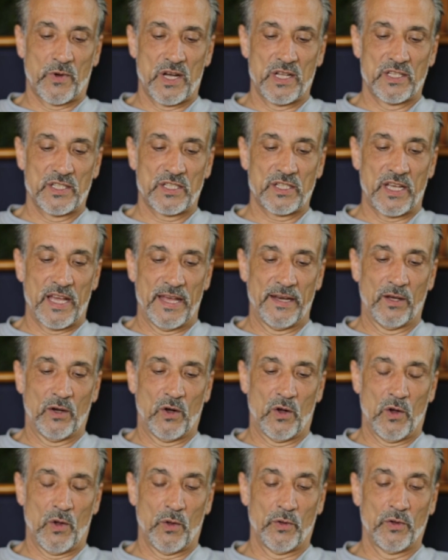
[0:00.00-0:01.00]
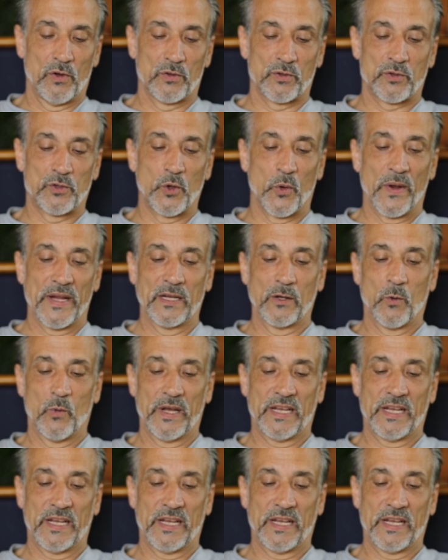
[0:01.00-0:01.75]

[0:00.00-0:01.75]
ones and all those doing